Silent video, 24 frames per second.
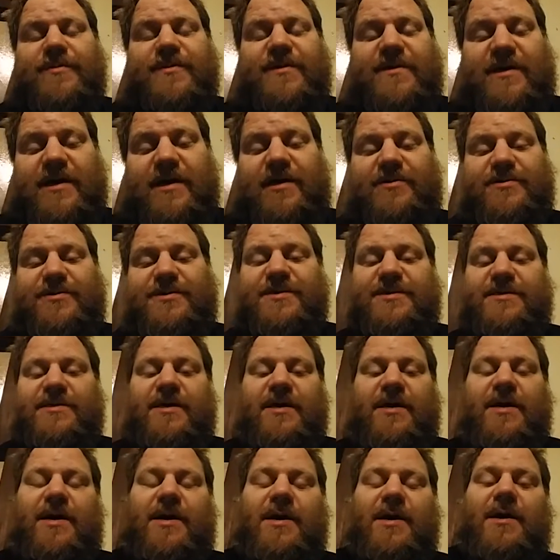with the county
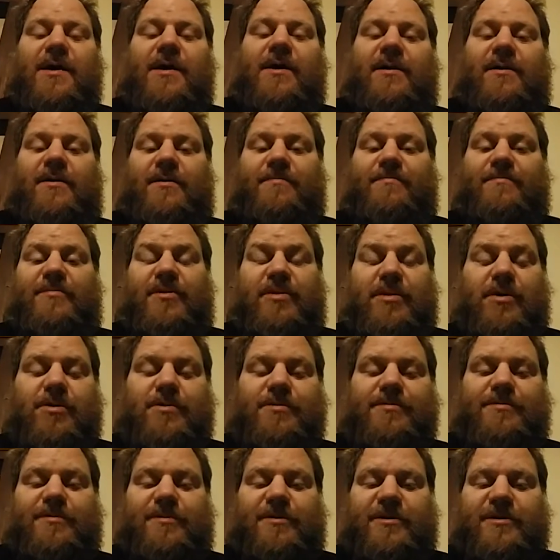
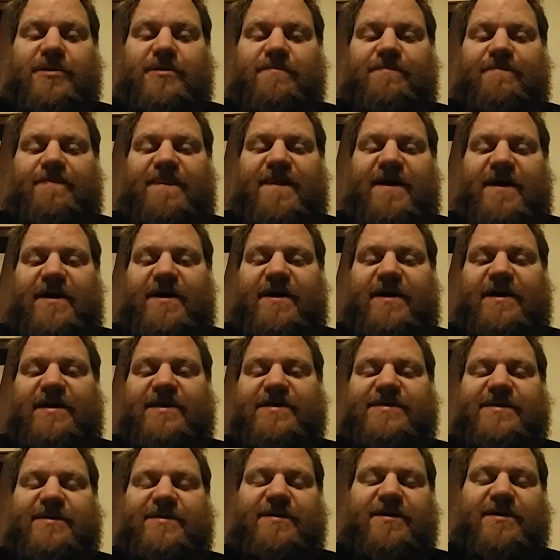lawfully, that
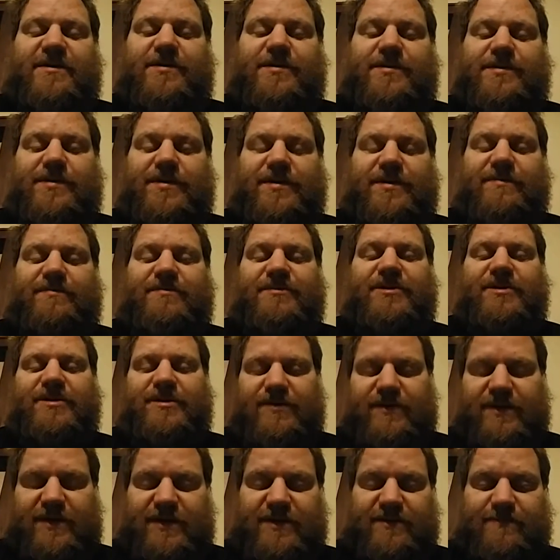it's illegal for them to
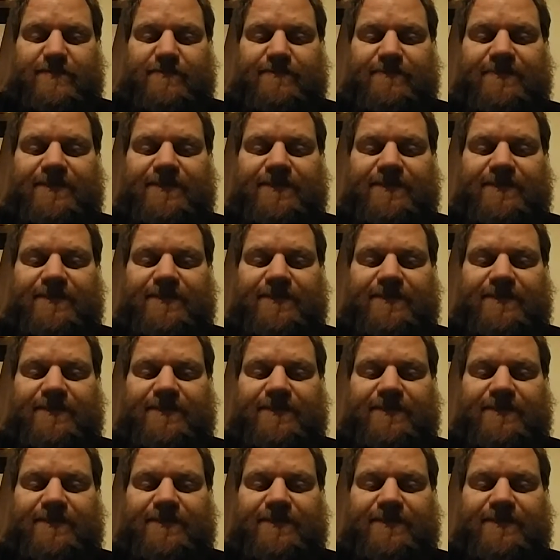do that.